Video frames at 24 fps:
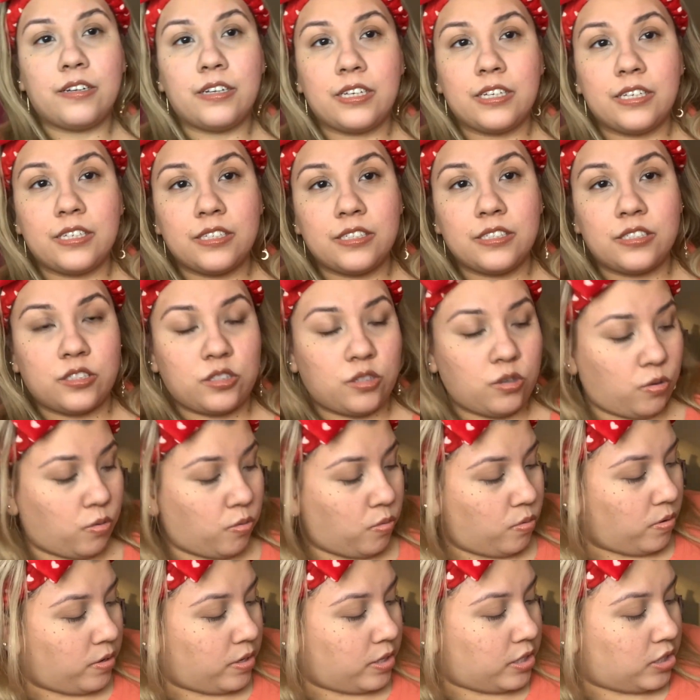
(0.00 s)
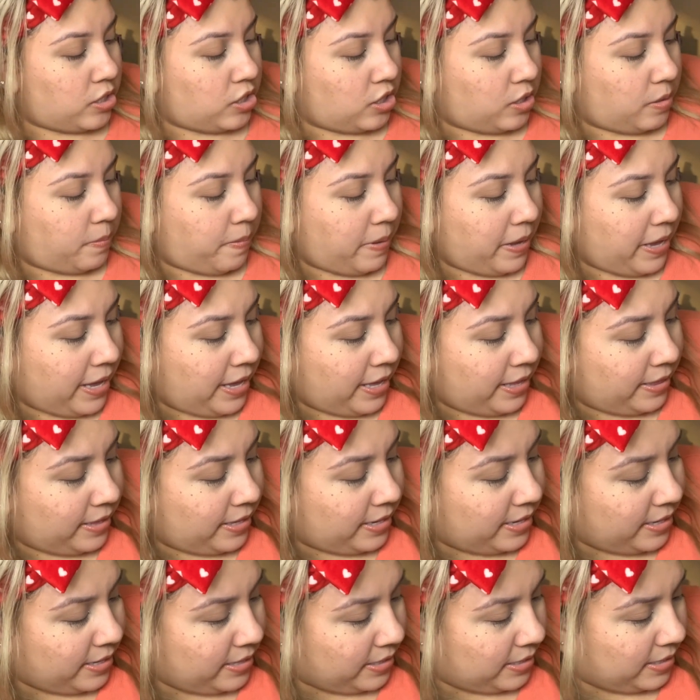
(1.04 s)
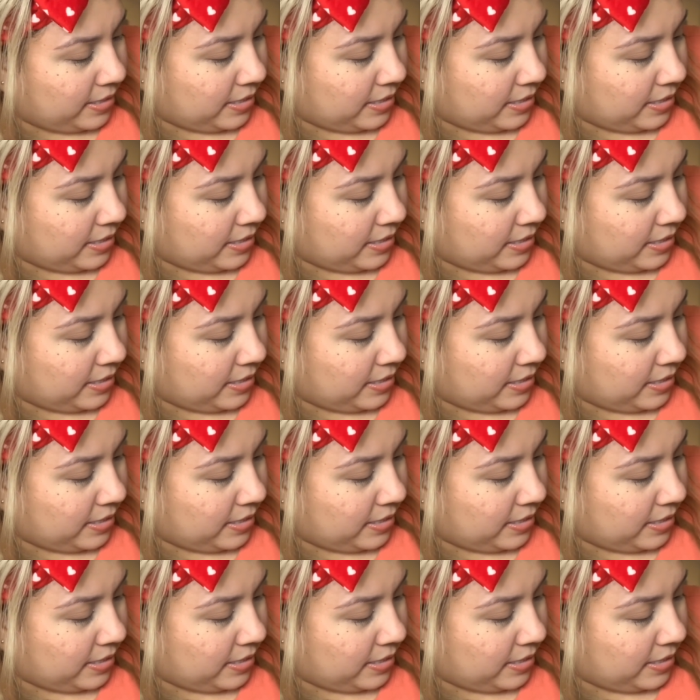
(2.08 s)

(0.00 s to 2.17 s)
Here is the Orgy palette.